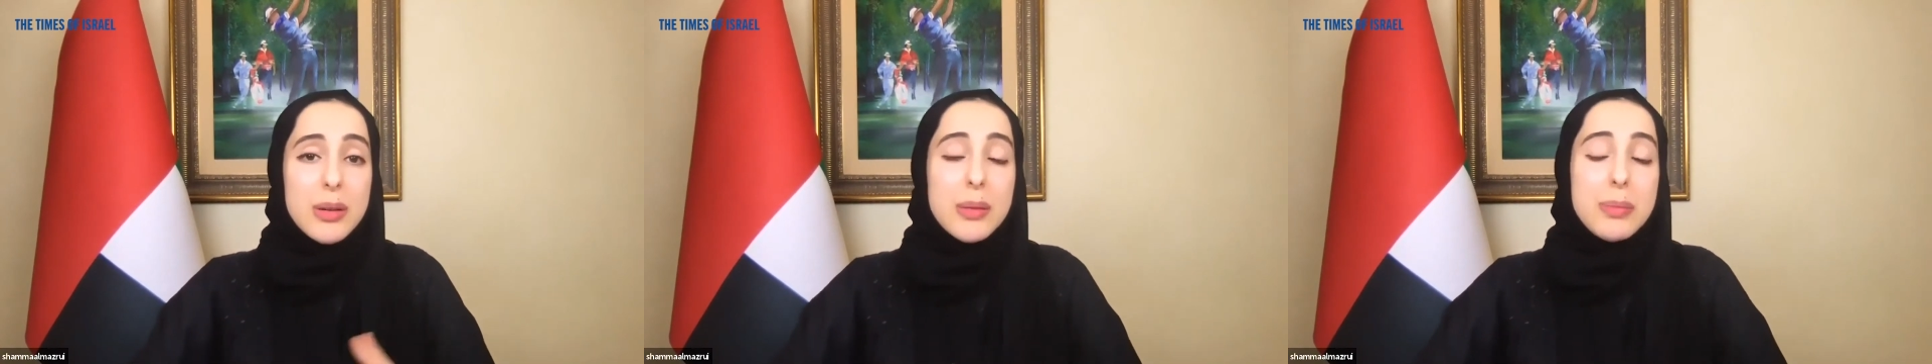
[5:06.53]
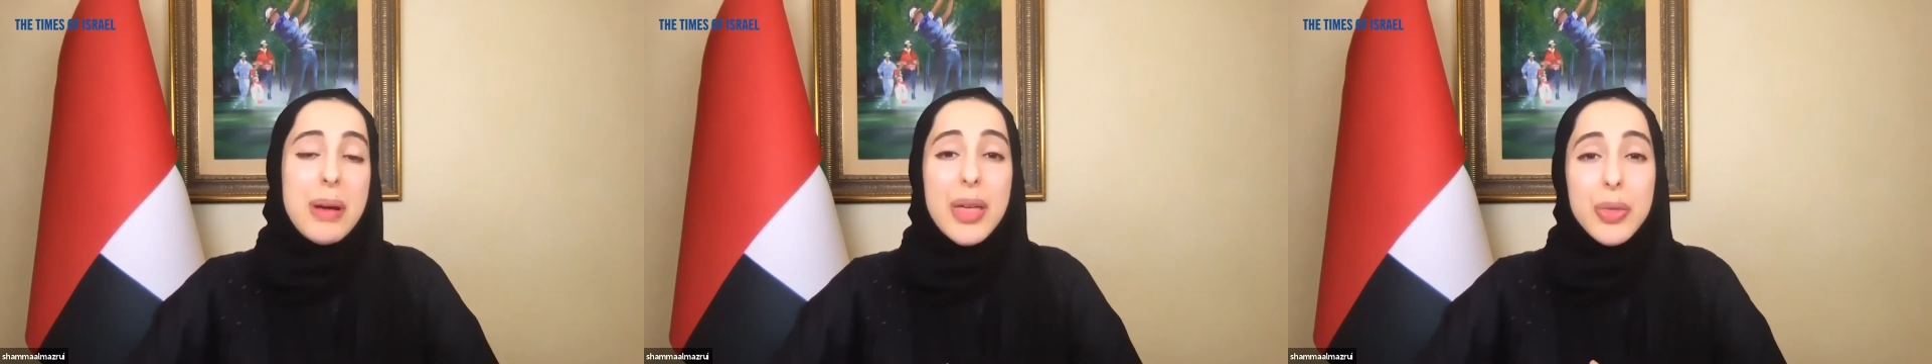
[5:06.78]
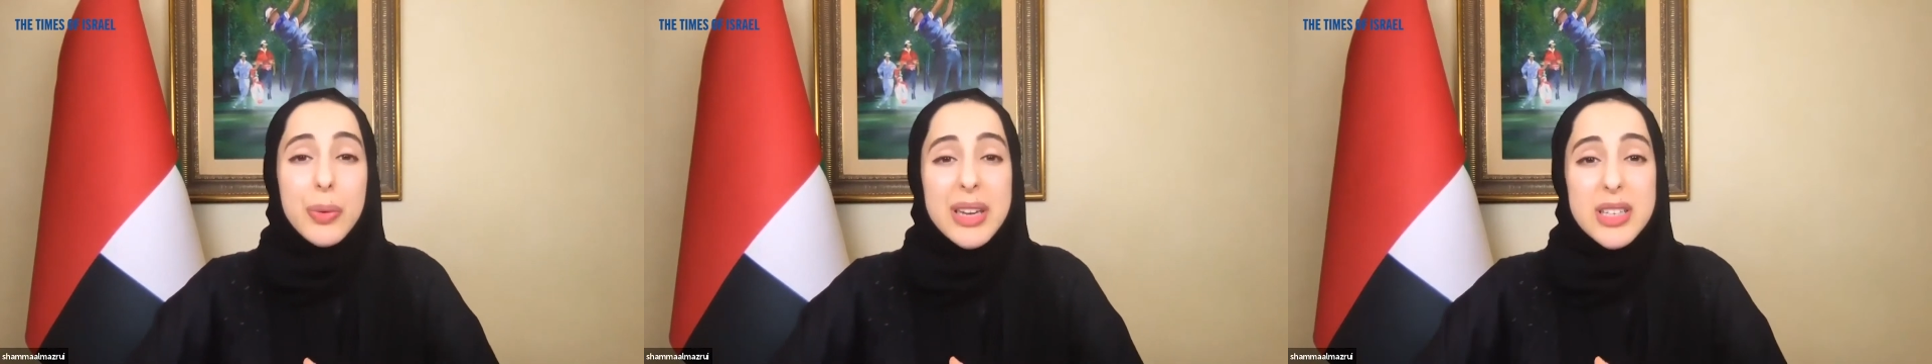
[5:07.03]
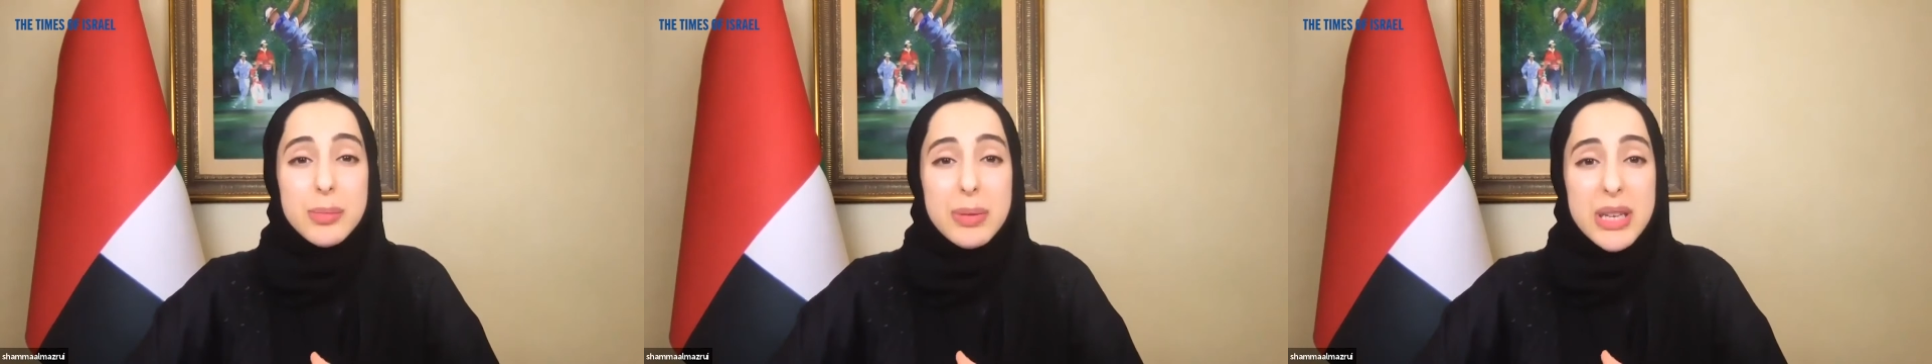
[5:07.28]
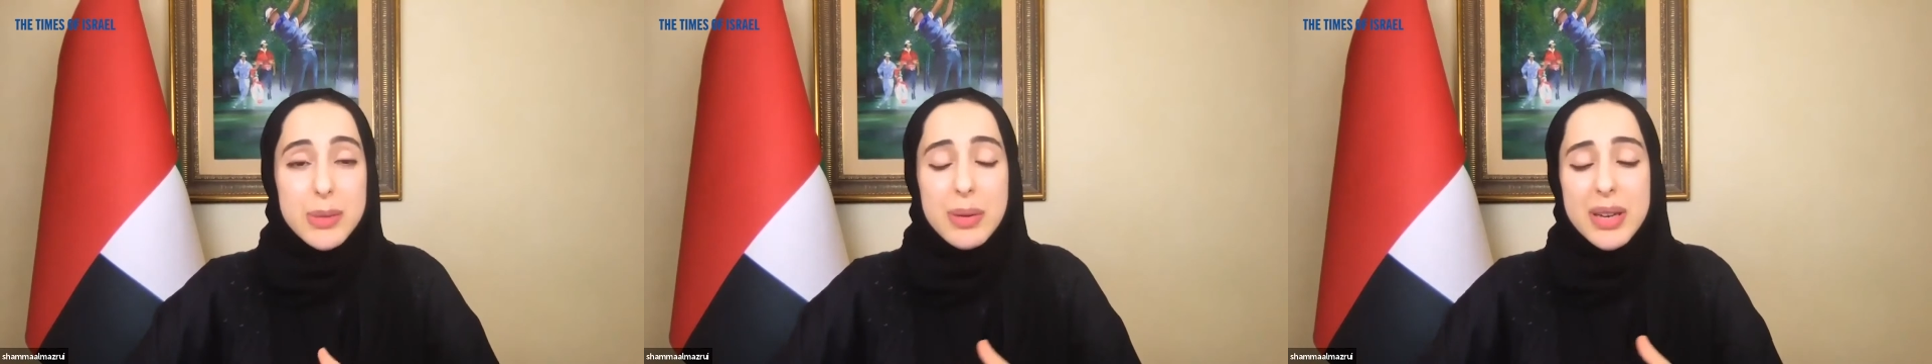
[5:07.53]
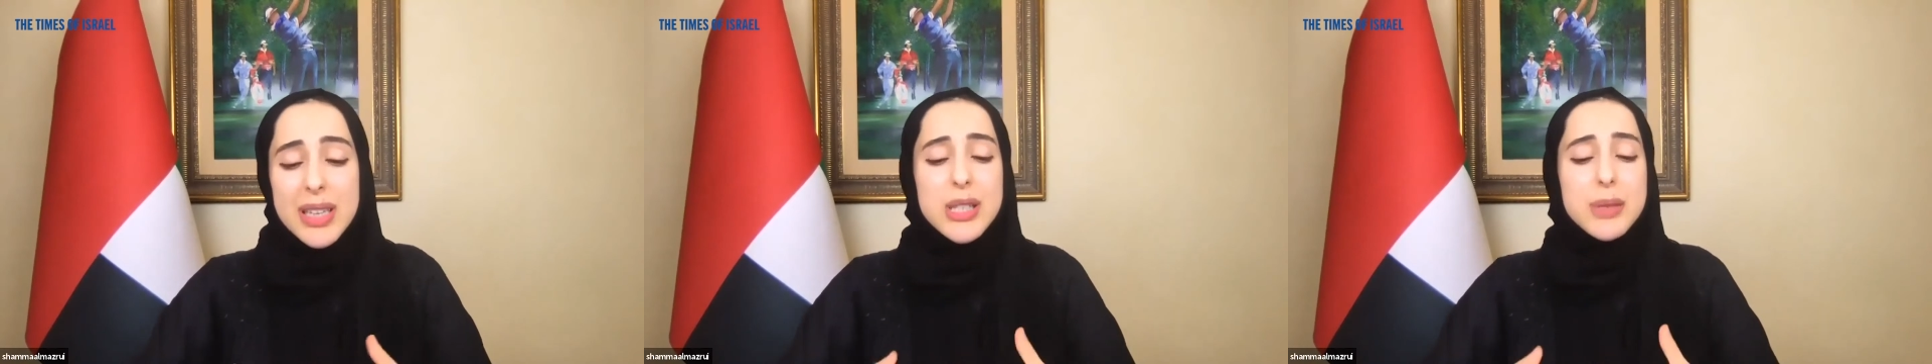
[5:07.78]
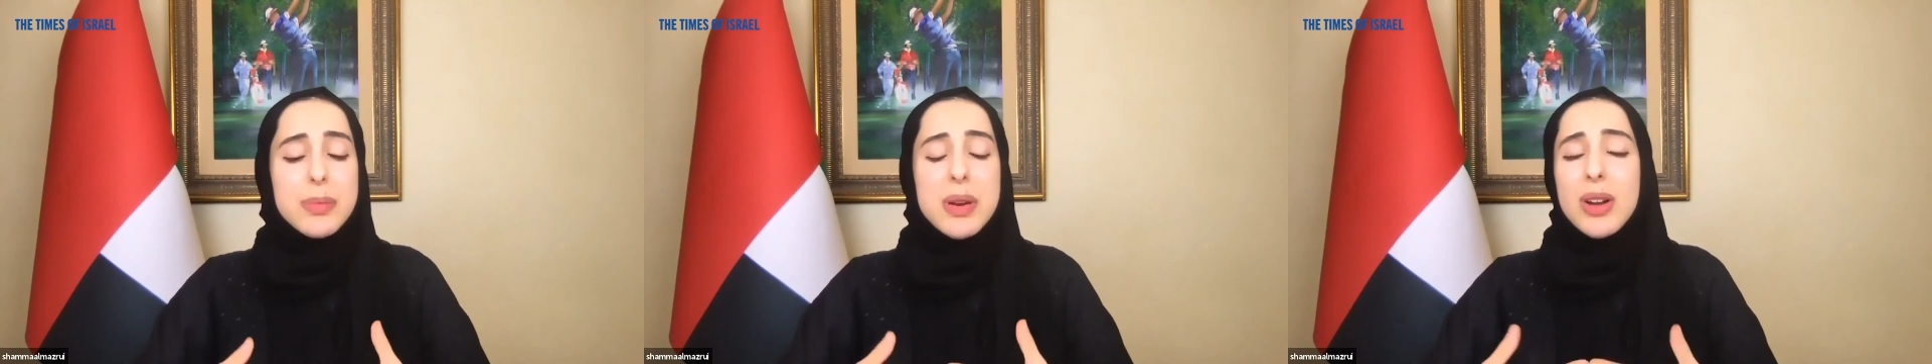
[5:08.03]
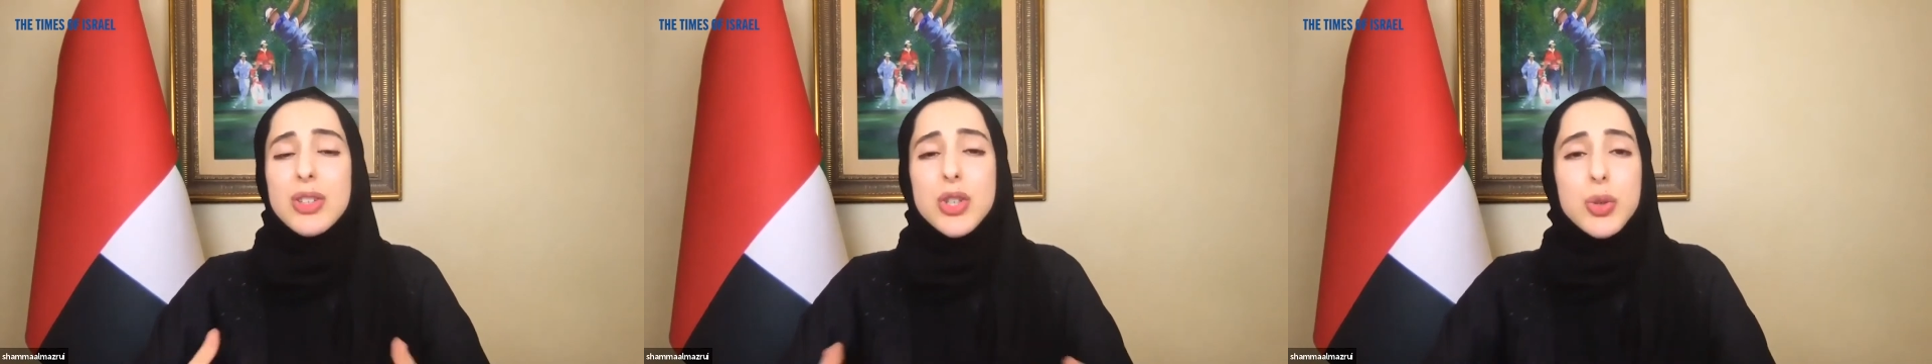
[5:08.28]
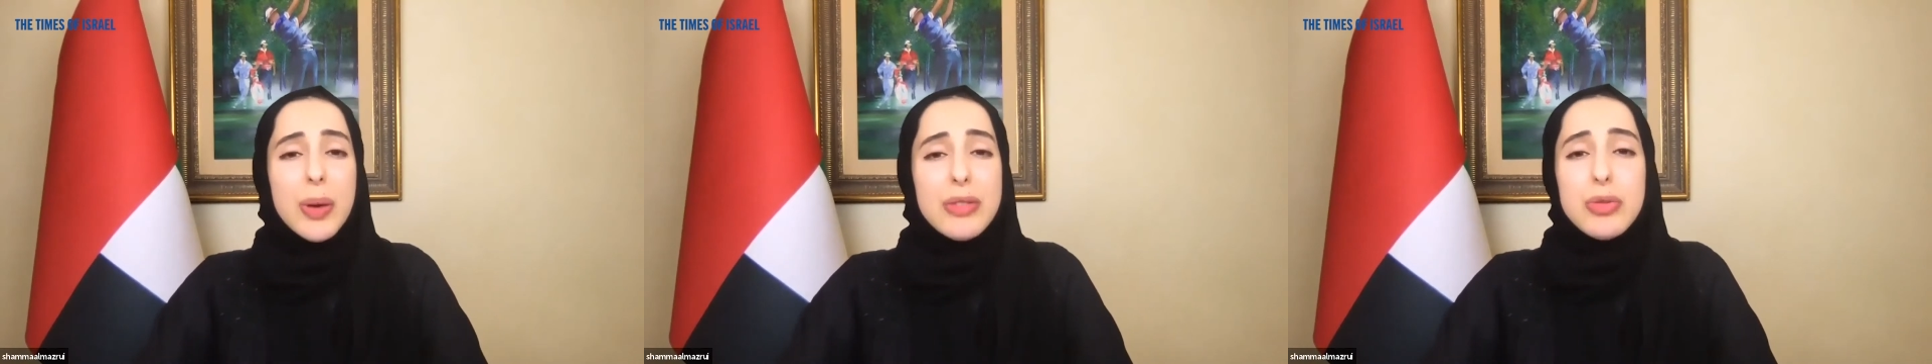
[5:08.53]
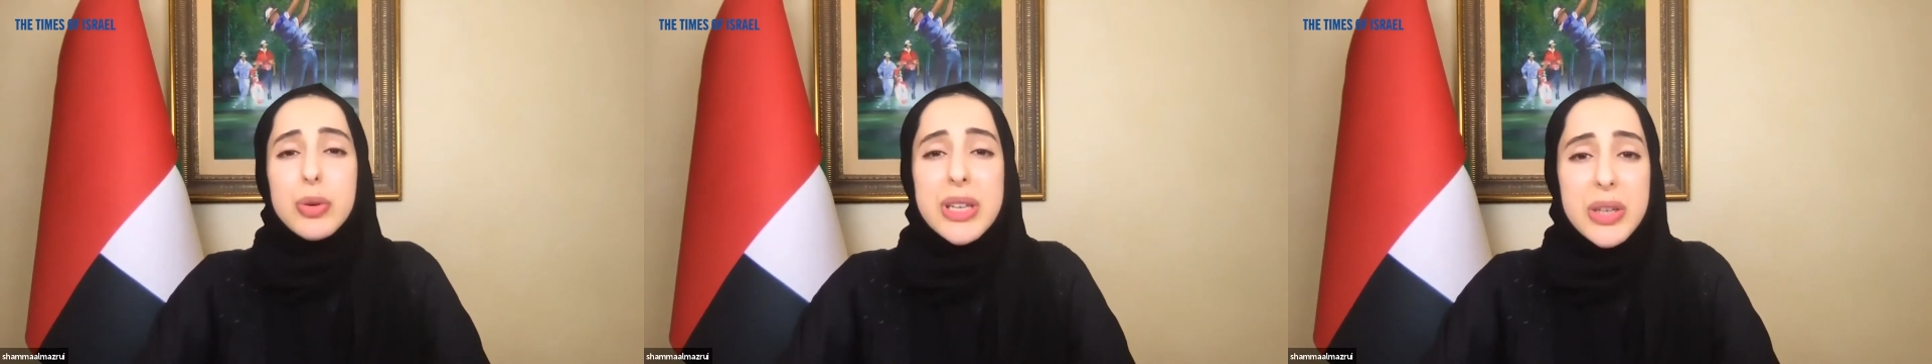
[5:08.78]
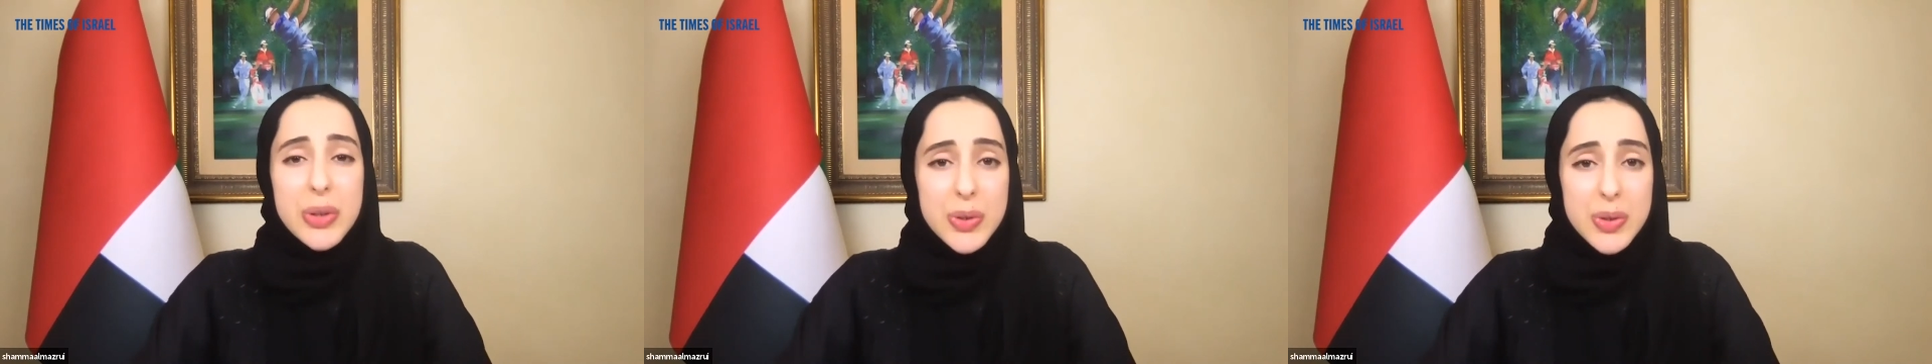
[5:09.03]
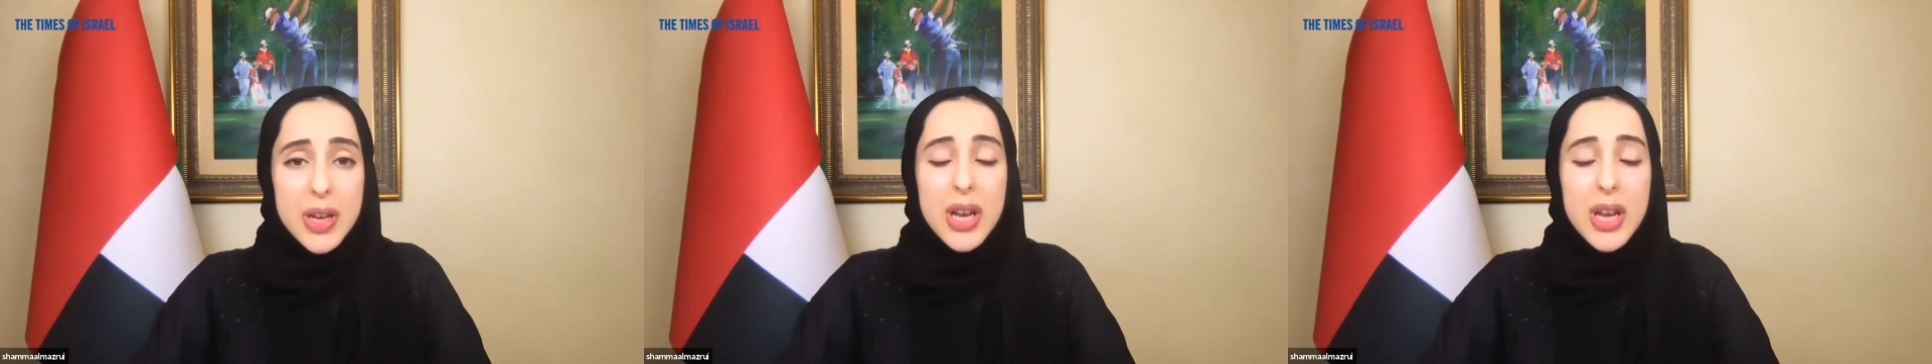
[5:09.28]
pathway to peace, but it's been underway for years